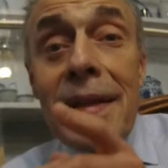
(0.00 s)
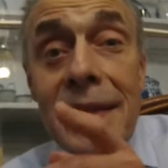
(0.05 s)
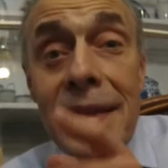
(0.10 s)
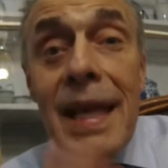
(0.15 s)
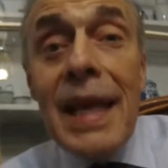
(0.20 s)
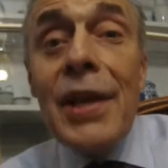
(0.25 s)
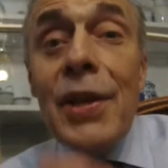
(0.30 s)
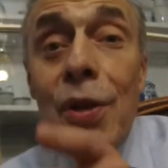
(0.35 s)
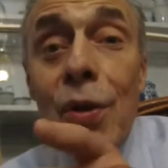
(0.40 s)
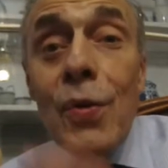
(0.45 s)

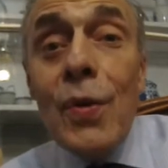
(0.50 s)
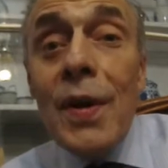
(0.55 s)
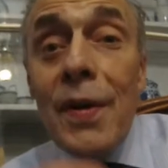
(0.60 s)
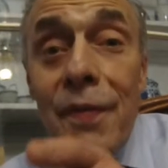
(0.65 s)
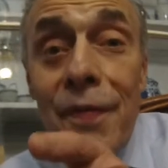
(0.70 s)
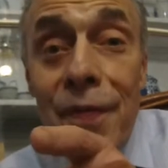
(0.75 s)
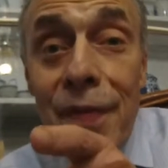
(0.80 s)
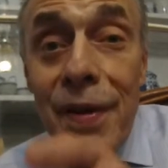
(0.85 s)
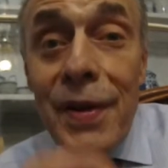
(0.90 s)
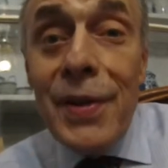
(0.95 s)
they do
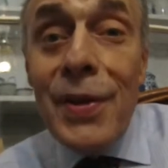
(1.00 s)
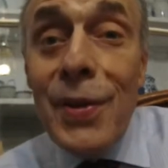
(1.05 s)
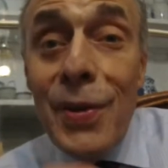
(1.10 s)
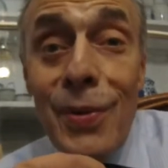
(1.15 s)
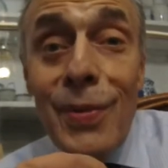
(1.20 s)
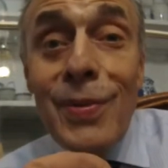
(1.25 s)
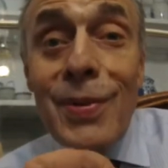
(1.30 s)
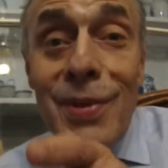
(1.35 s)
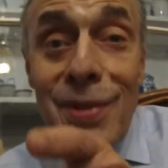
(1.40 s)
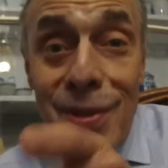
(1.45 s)
it for
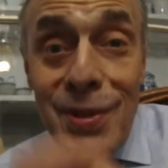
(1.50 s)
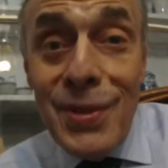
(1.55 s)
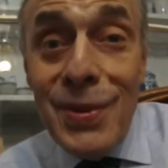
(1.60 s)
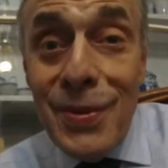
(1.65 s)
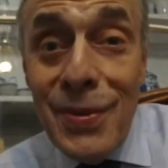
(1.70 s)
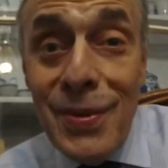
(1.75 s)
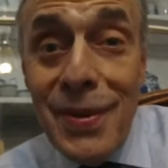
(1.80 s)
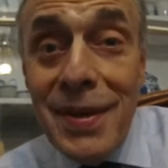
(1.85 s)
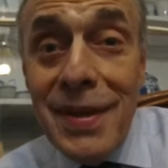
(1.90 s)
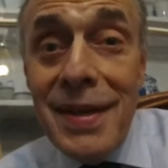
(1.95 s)
you
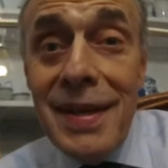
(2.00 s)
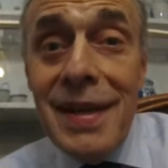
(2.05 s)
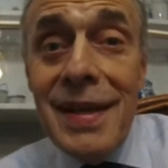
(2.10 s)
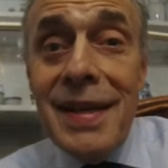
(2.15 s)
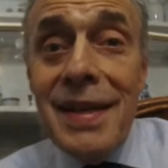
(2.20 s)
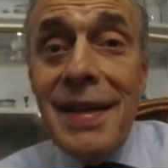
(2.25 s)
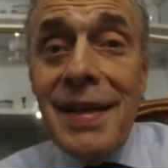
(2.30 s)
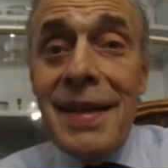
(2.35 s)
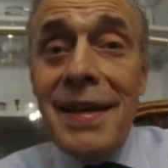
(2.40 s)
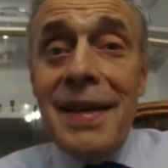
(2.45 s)
too.
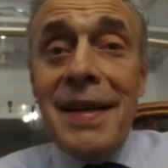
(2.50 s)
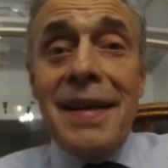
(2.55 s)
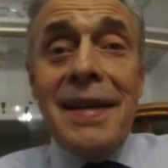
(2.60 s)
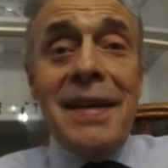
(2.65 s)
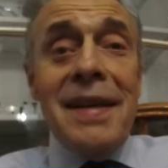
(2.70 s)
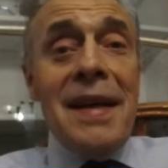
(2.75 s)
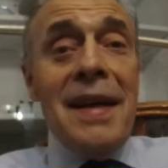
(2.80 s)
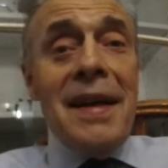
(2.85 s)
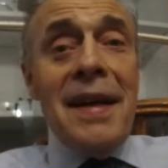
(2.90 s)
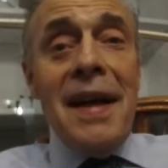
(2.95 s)

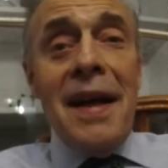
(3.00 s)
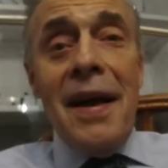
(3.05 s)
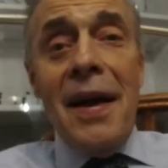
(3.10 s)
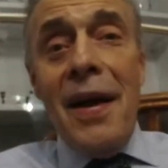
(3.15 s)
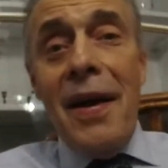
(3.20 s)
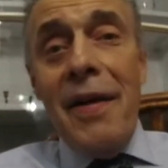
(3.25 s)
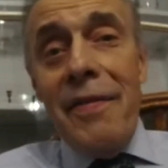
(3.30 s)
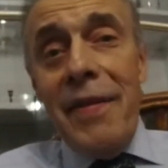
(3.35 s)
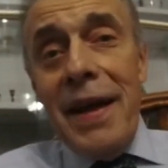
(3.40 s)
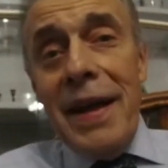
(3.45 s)

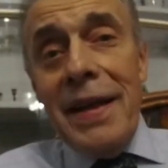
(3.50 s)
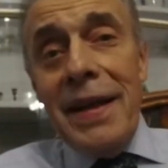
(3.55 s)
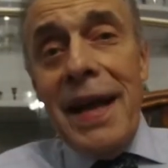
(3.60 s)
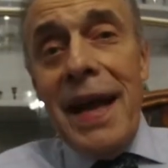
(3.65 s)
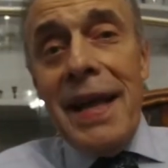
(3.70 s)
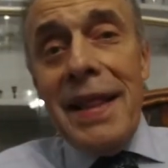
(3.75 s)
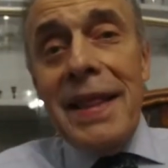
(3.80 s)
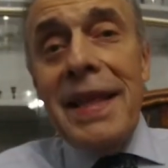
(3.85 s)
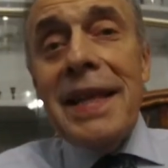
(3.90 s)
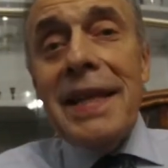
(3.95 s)
All right,
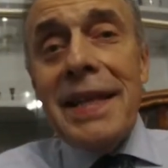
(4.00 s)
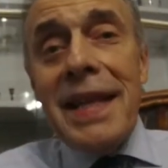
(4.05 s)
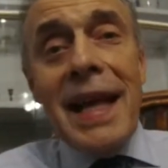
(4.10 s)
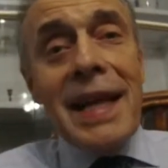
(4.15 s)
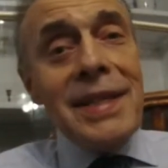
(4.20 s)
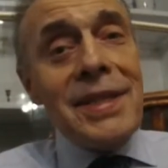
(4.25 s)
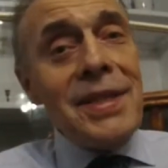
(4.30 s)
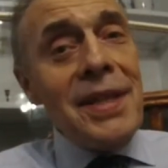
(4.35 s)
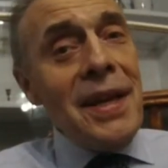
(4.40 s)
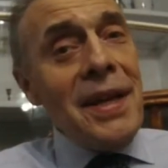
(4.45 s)
I think
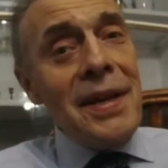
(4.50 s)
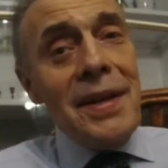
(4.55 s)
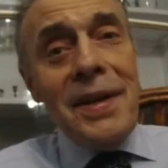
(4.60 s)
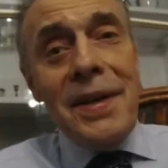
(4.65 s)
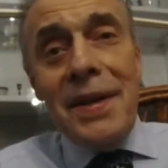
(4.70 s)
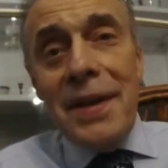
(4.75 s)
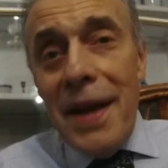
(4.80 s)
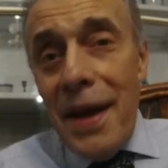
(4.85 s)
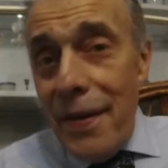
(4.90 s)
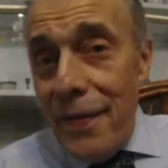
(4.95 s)
that's
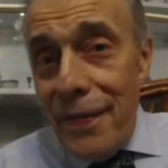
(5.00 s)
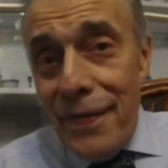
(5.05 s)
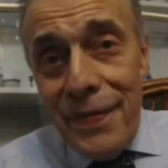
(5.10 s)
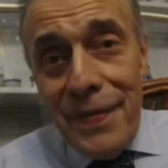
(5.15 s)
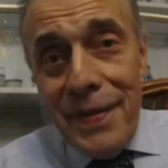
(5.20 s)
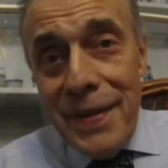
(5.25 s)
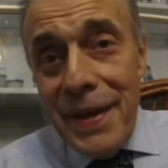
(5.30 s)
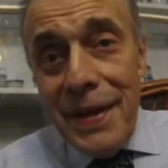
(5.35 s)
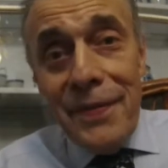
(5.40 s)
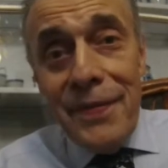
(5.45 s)

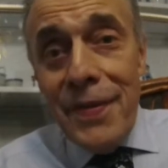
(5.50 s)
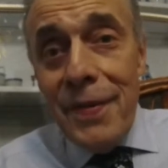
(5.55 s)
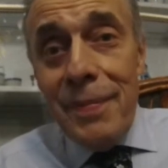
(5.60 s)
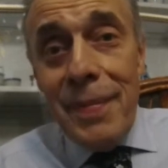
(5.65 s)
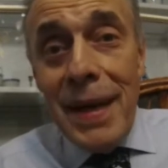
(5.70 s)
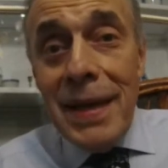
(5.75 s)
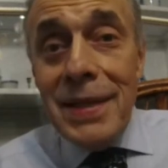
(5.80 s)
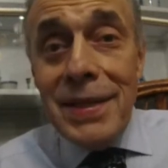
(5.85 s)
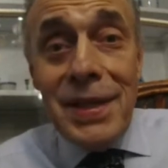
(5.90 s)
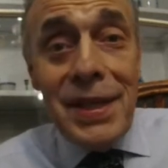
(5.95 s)
enough
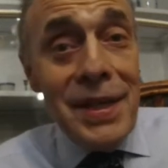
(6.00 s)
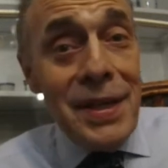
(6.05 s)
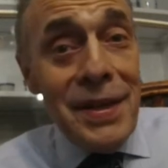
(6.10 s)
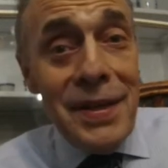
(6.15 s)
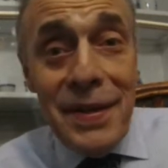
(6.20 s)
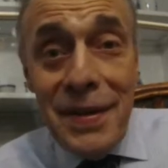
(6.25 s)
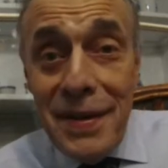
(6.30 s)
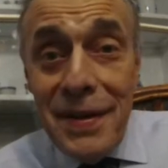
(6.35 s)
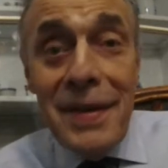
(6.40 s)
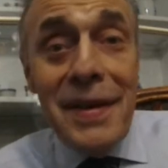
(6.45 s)
information
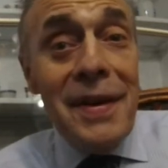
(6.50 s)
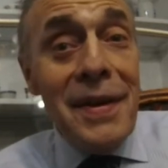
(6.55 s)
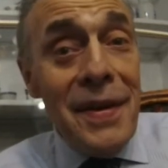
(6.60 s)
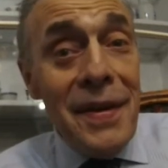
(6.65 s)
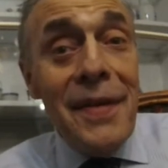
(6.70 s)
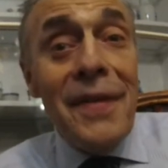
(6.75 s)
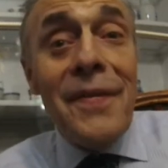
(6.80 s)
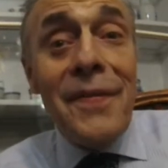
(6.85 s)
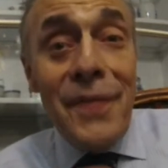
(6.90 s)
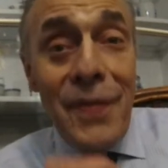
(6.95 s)

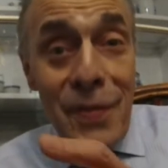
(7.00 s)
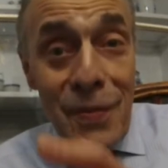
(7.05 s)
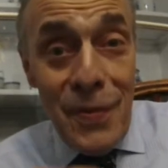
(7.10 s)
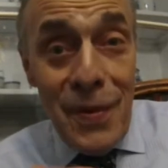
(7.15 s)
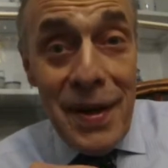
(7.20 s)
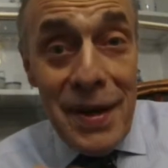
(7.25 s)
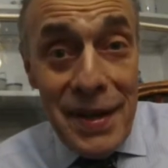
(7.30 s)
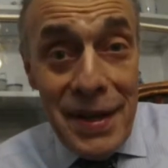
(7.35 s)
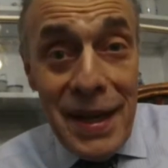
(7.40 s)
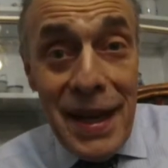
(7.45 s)
for
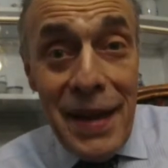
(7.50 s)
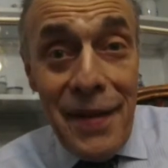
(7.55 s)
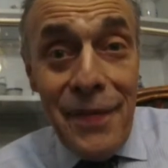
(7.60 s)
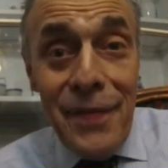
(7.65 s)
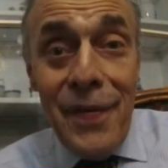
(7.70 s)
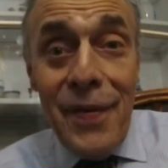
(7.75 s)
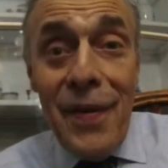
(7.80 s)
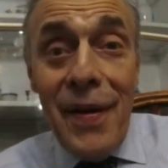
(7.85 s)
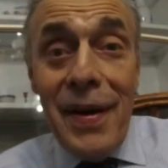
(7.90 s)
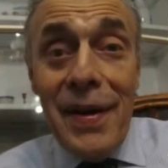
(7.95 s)
one day
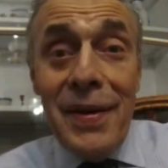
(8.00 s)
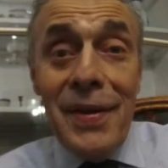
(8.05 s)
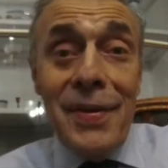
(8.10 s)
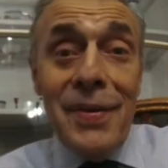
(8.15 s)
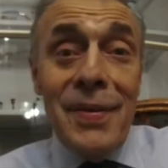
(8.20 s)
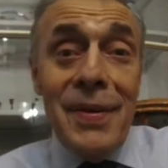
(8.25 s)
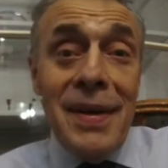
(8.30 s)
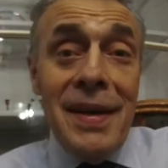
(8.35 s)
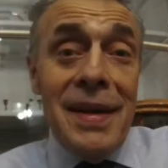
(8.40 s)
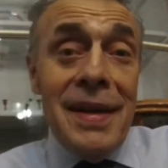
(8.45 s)
for
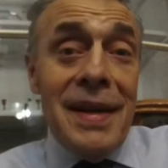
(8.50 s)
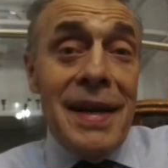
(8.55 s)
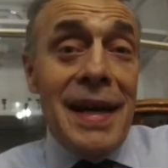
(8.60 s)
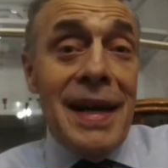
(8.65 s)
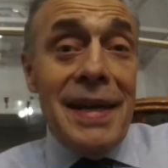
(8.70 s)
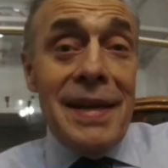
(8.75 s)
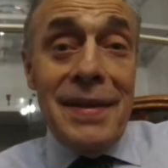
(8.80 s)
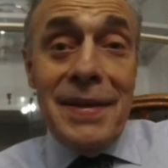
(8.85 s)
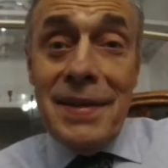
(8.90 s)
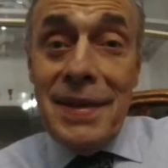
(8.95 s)
you
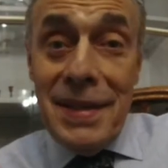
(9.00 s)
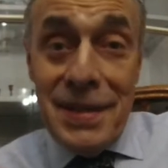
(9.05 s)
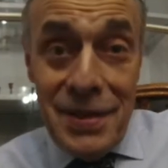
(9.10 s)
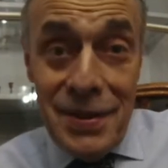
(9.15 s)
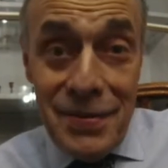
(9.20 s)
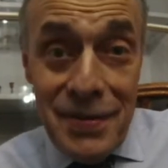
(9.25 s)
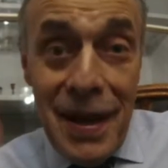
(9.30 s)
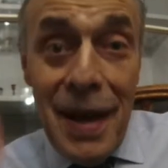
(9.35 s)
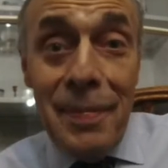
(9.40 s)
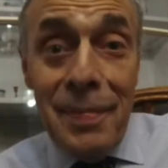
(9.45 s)

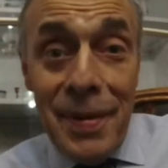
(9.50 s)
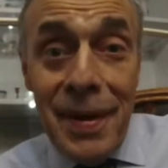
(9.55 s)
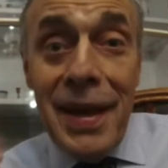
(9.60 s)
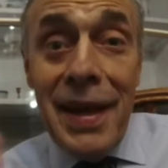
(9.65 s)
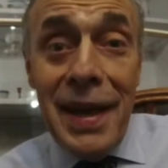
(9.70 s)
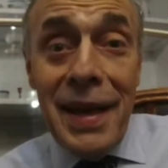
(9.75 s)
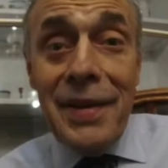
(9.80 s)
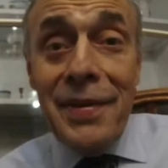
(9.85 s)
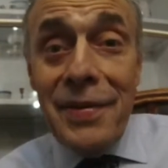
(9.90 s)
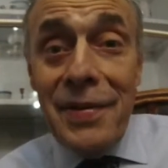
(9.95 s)
to wrap your
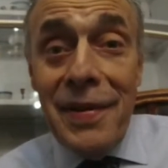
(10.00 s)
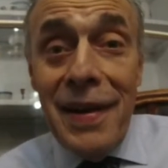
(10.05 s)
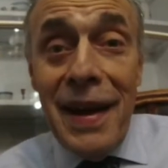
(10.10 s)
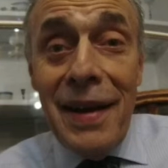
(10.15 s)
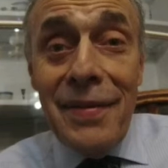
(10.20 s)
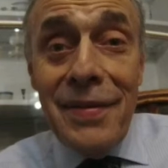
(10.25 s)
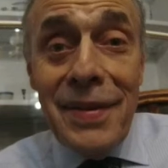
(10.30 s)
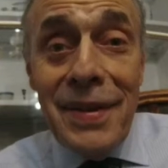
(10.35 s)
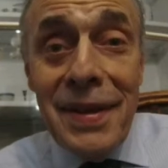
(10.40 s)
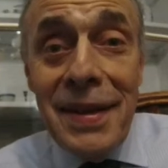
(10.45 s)
head
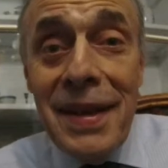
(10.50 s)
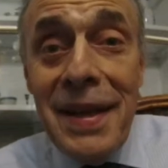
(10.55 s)
around.